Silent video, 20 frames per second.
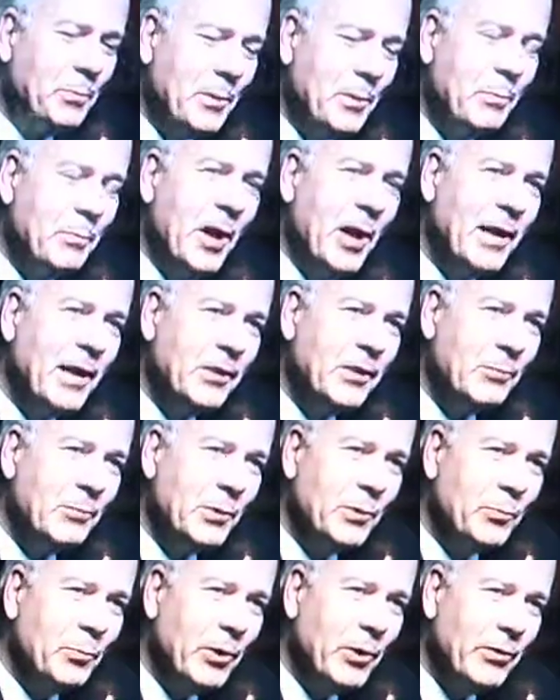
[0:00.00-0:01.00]
be buying
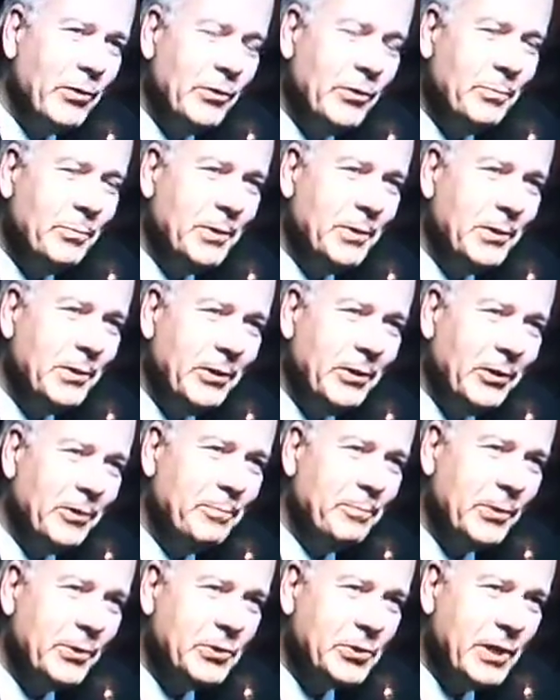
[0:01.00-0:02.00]
them and wearing them in the
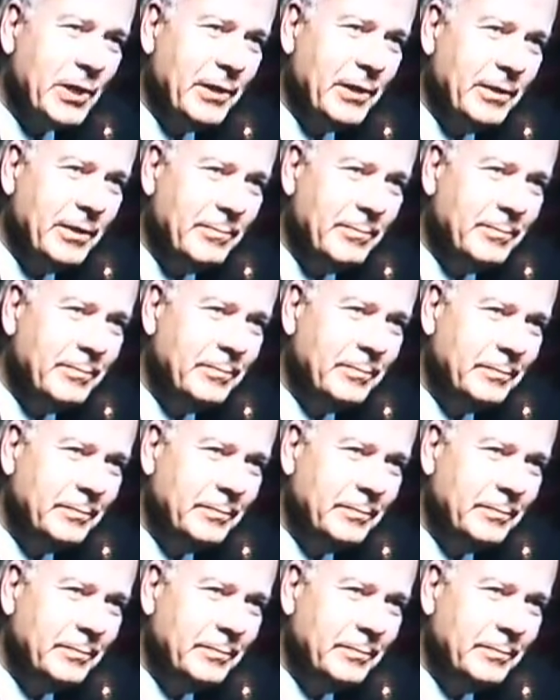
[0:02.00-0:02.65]
Olympic Stadium?